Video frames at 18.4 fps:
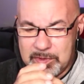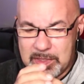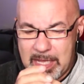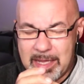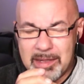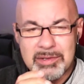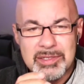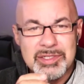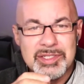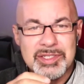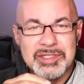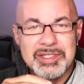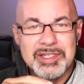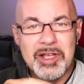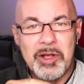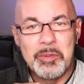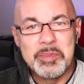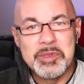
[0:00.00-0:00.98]
how does this
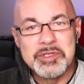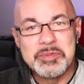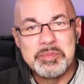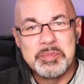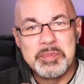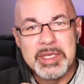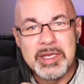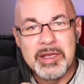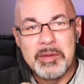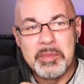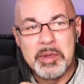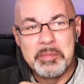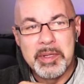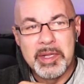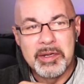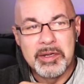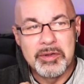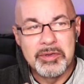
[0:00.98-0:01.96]
help us become a
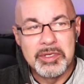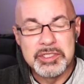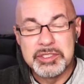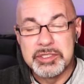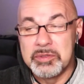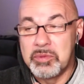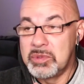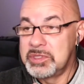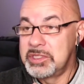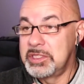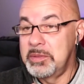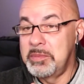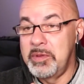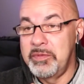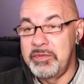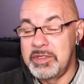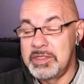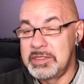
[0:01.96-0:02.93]
better Christian? Well, some
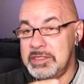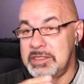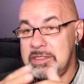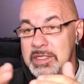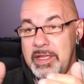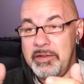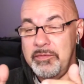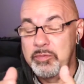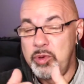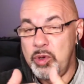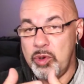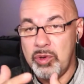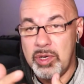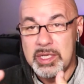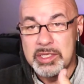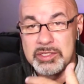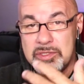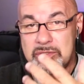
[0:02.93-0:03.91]
of us have
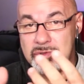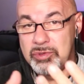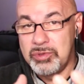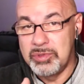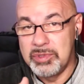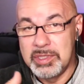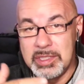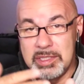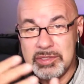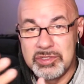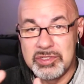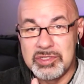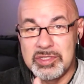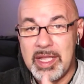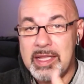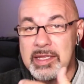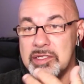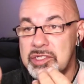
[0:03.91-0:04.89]
progressed through these
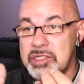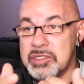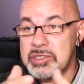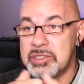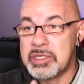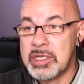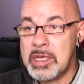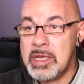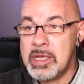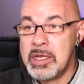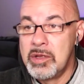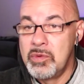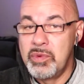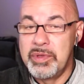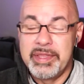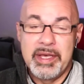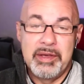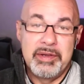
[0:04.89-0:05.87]
stages
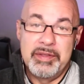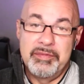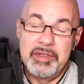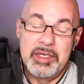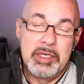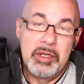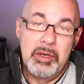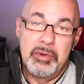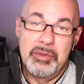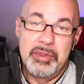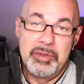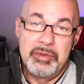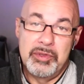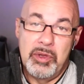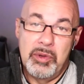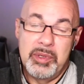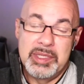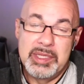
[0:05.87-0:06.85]
without even
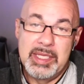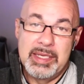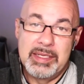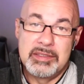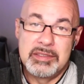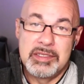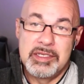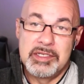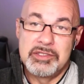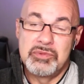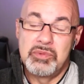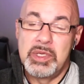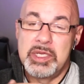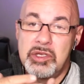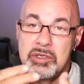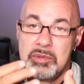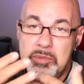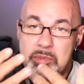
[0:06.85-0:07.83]
knowing they exist. We
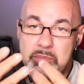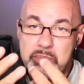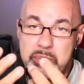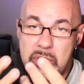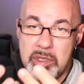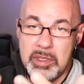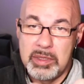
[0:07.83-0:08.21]
couldn't put